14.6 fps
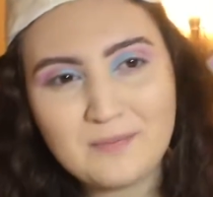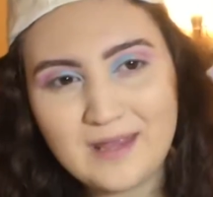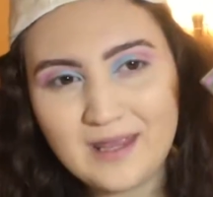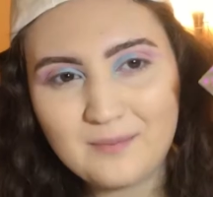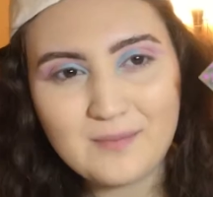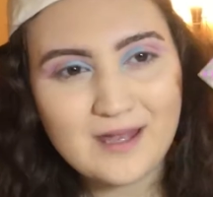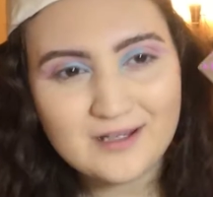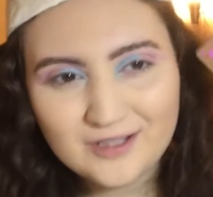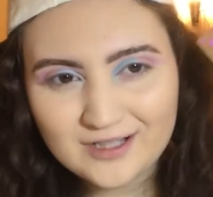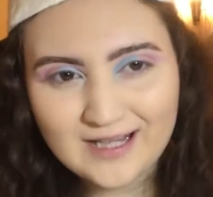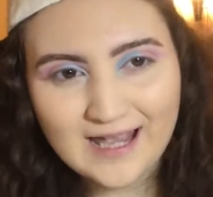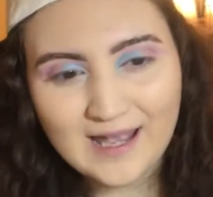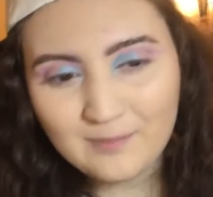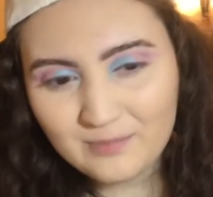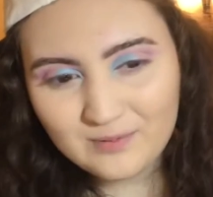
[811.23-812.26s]
Make Magic
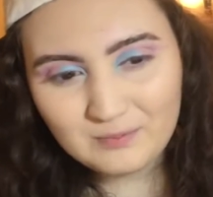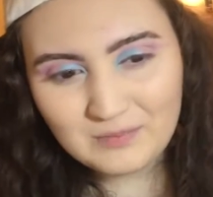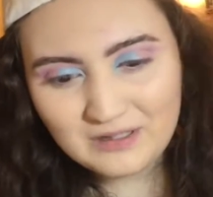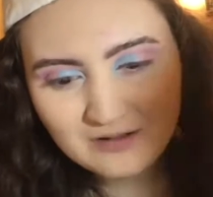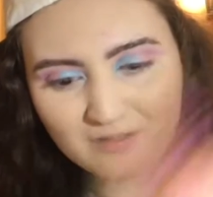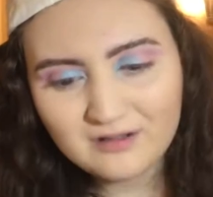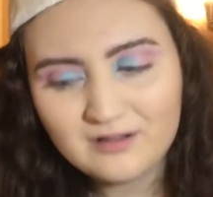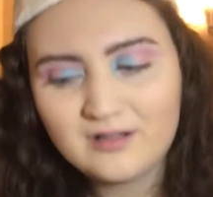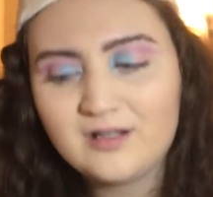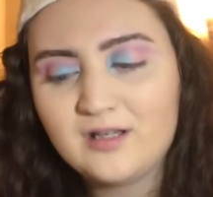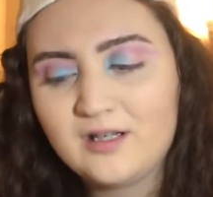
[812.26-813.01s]
Happen mirror.